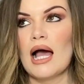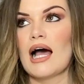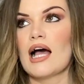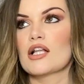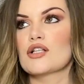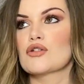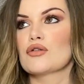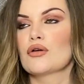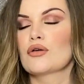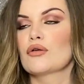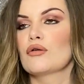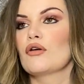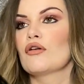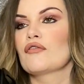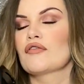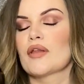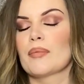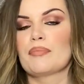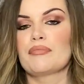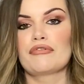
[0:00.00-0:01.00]
I don't know
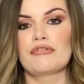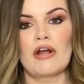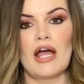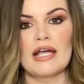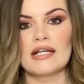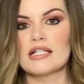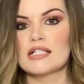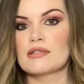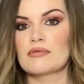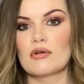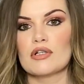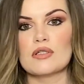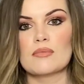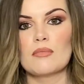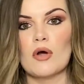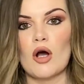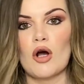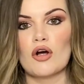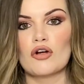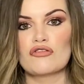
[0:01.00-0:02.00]
if the price was
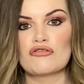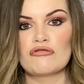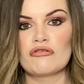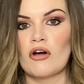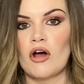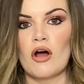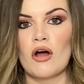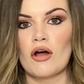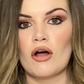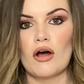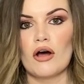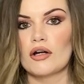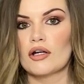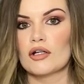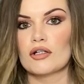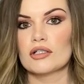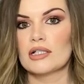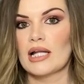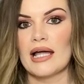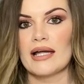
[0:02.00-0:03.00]
marked wrong
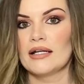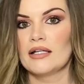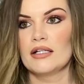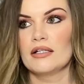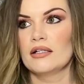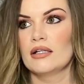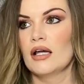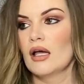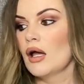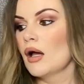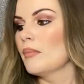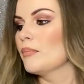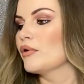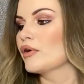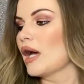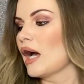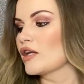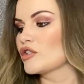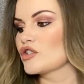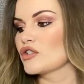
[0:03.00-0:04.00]
online,
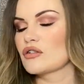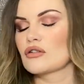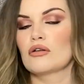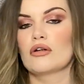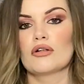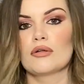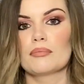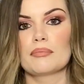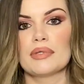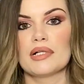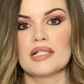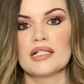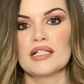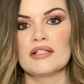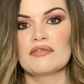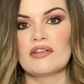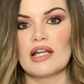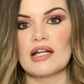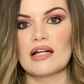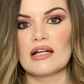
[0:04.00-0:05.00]
but I just couldn't
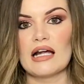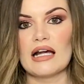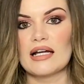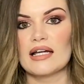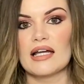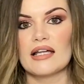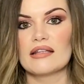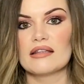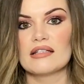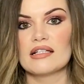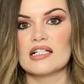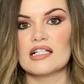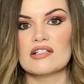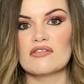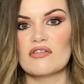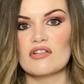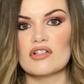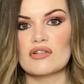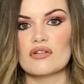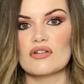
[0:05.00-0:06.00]
believe that I had gotten
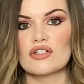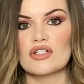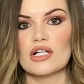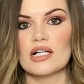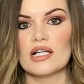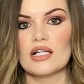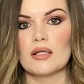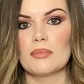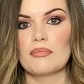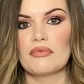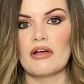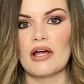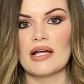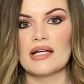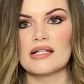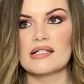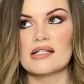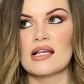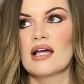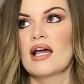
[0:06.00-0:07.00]
these for such a little
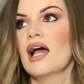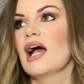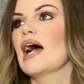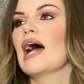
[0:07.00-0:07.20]
price.